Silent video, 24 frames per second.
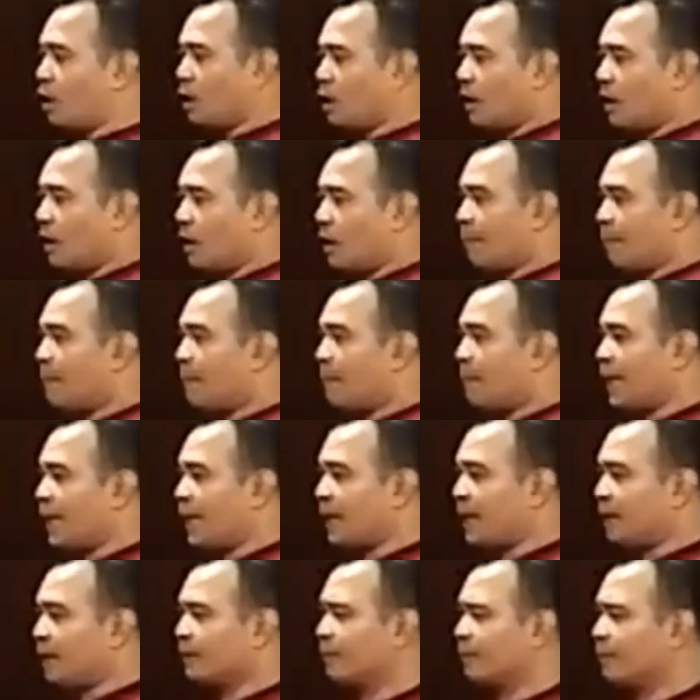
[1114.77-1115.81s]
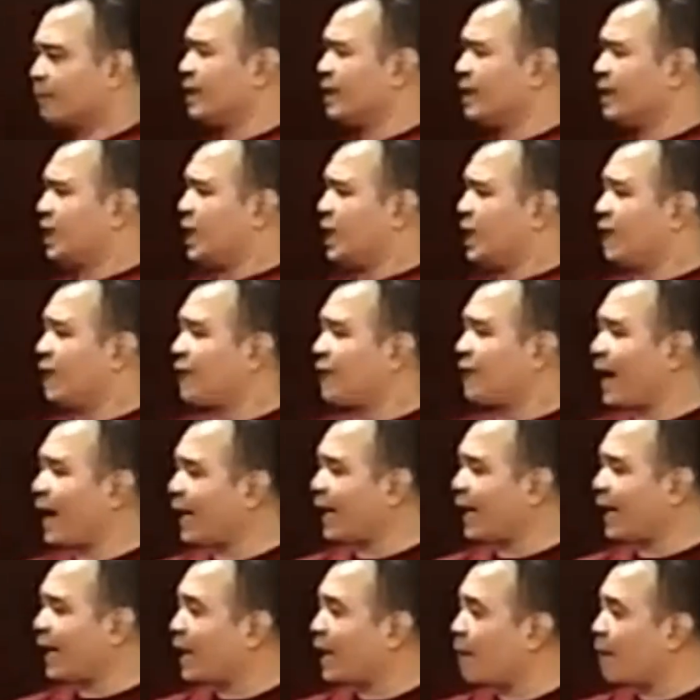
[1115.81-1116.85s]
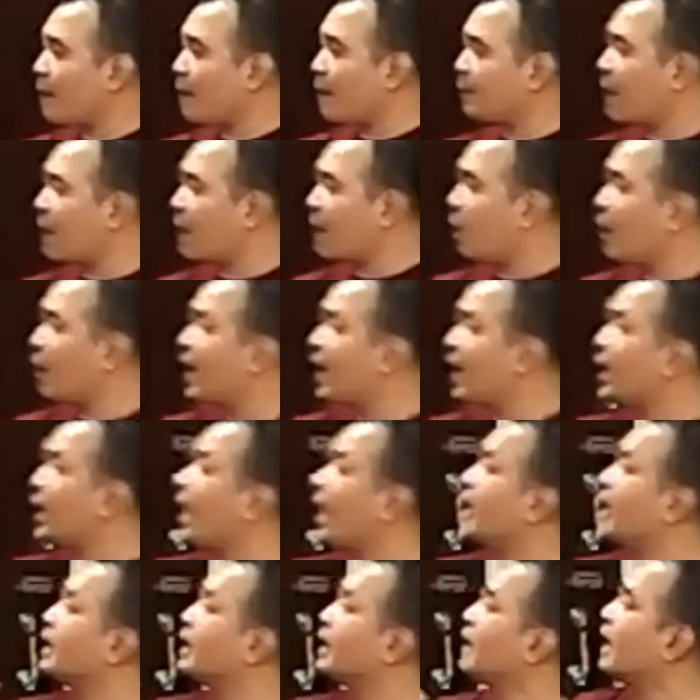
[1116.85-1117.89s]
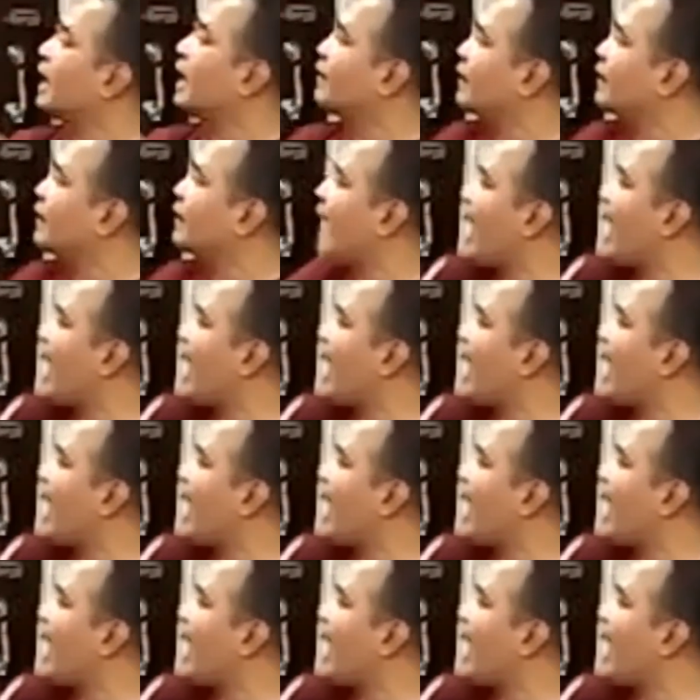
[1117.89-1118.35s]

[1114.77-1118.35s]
meaning, if I can come up that way and he delivered that way,